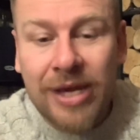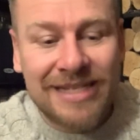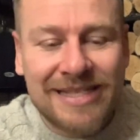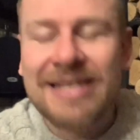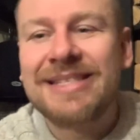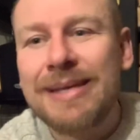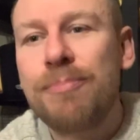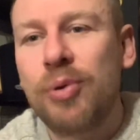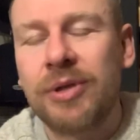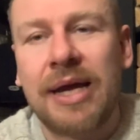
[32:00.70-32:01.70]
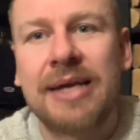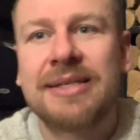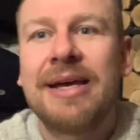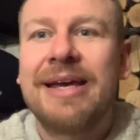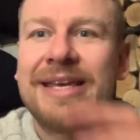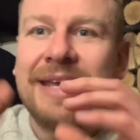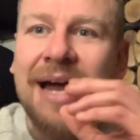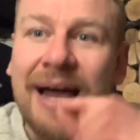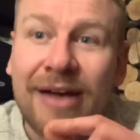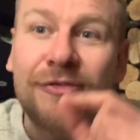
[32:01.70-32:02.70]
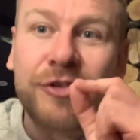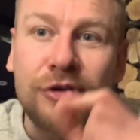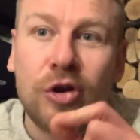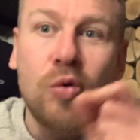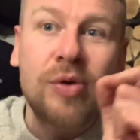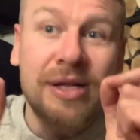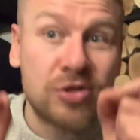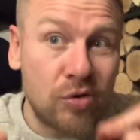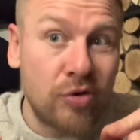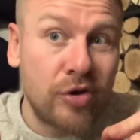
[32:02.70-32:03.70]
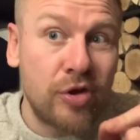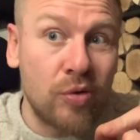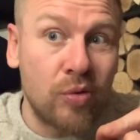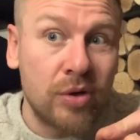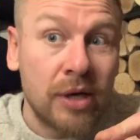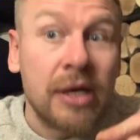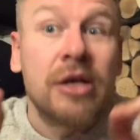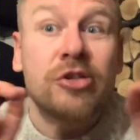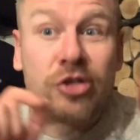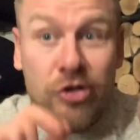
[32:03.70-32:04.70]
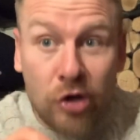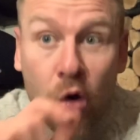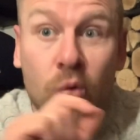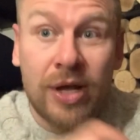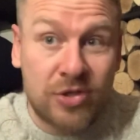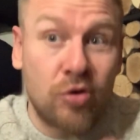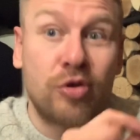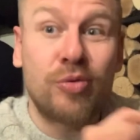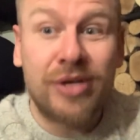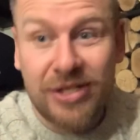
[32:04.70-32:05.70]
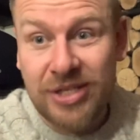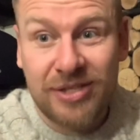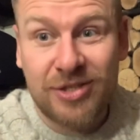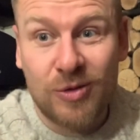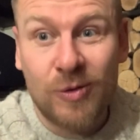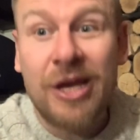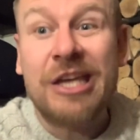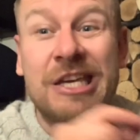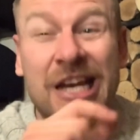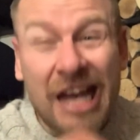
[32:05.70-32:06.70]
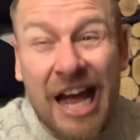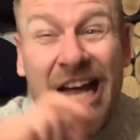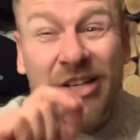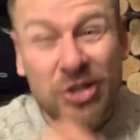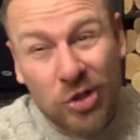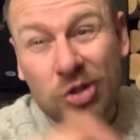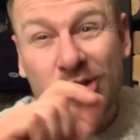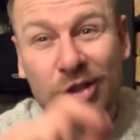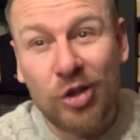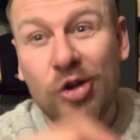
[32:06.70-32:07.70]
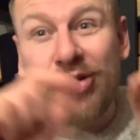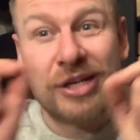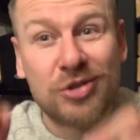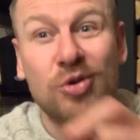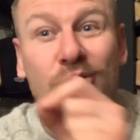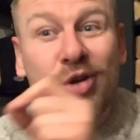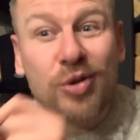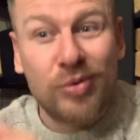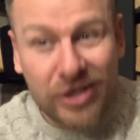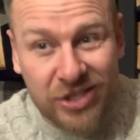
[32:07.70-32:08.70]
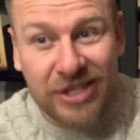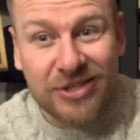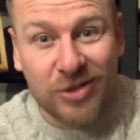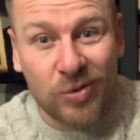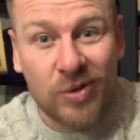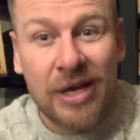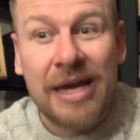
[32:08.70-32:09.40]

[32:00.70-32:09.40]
it's this simple guys, you have to know Natoryu to know Natoryu Ninjutsu you can't just learn Natoryu ninjutsu